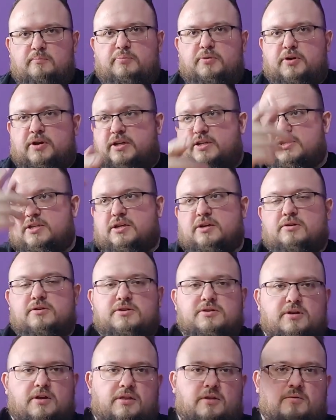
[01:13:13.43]
putting
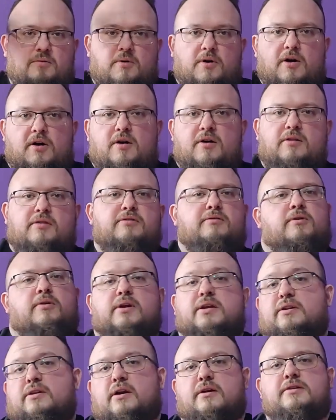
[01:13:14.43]
skills on the wall and
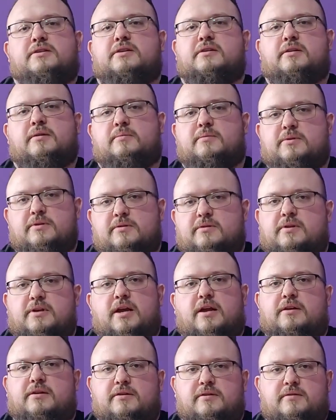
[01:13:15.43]
throwing darts at them to
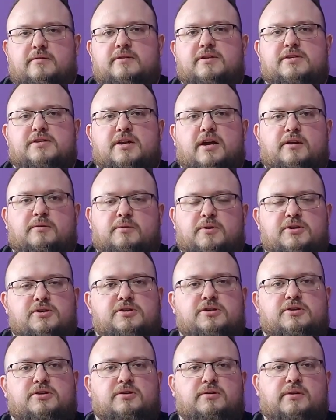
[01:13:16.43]
kind of decide what you
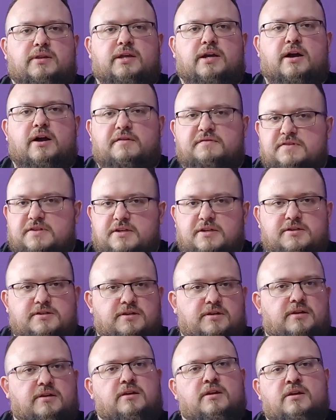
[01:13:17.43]
should do in the off
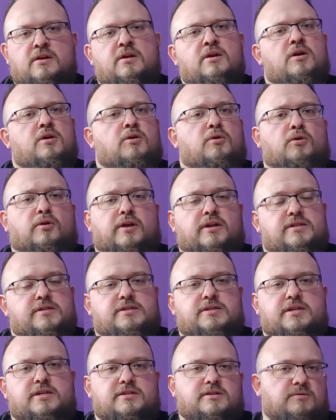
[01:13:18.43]
season or in
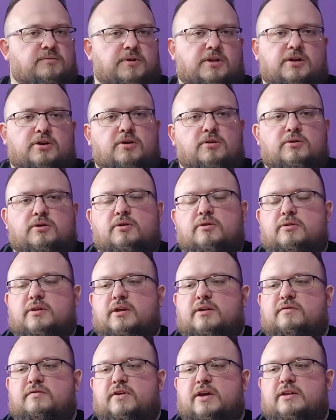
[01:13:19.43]
season when you don't know
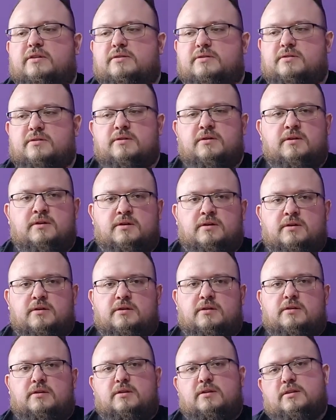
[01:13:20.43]
the events,
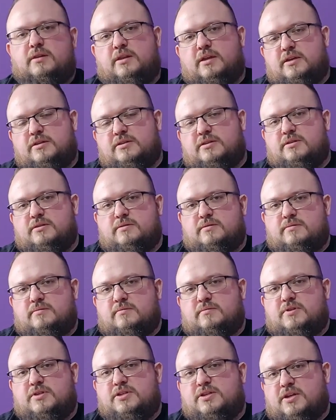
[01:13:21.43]
this
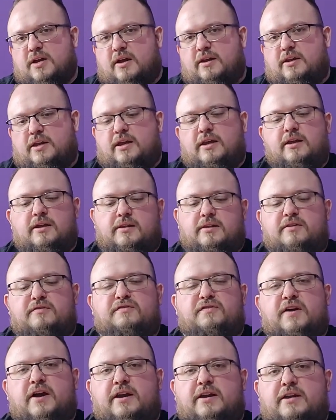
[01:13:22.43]
study and the
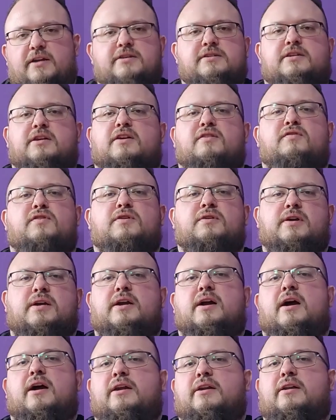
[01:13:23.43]
findings give you a
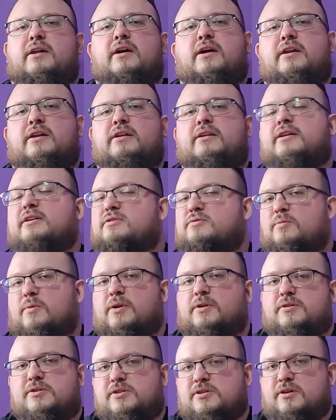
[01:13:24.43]
guideline, at least
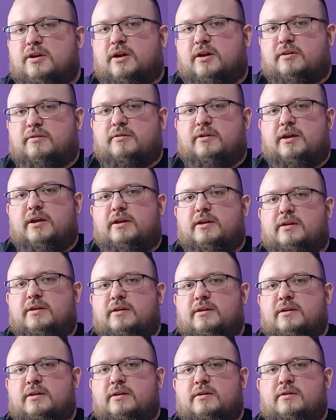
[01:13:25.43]
where to start, right?
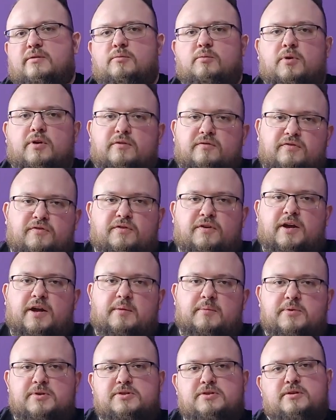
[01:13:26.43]
One for
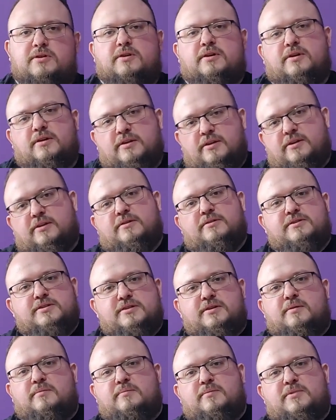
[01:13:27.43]
amateur, there's
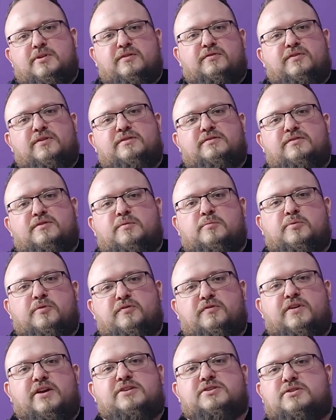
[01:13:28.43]
some difference for
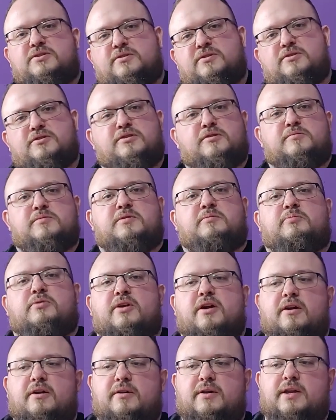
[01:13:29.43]
professional in terms of
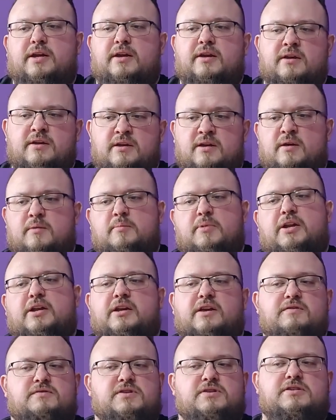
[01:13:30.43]
priority, but
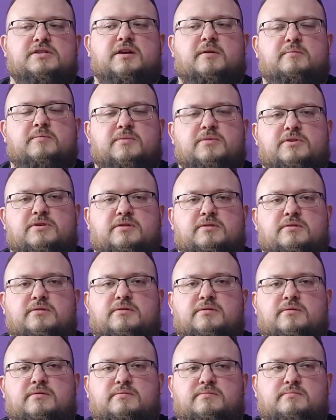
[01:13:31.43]
it gives you something
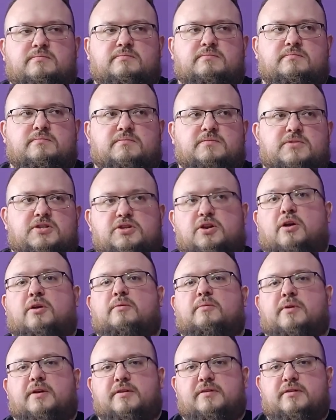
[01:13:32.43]
to
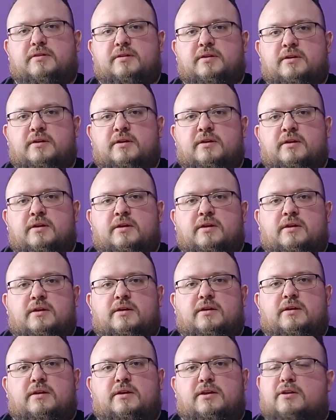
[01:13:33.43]
start with.
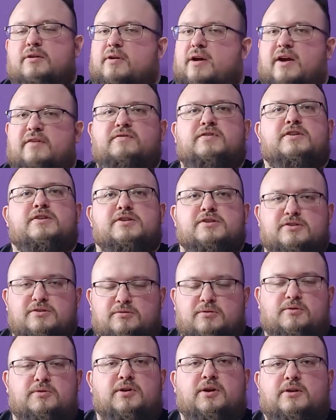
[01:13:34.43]
You don't have to just
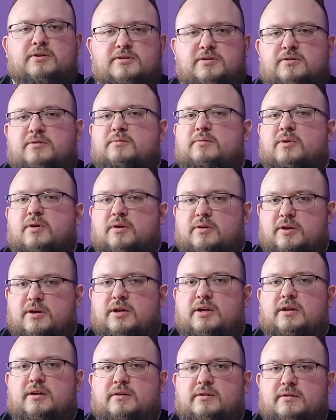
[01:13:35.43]
throw darts at the wall. You
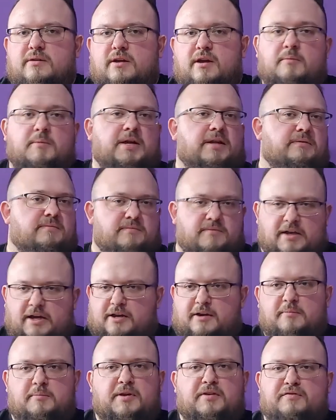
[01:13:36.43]
can,
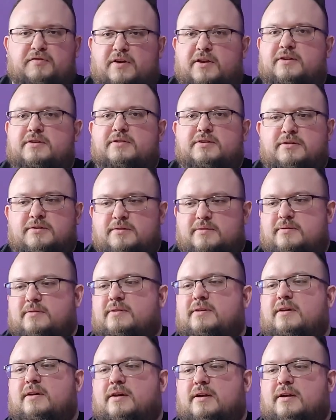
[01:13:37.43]
that could be fun too,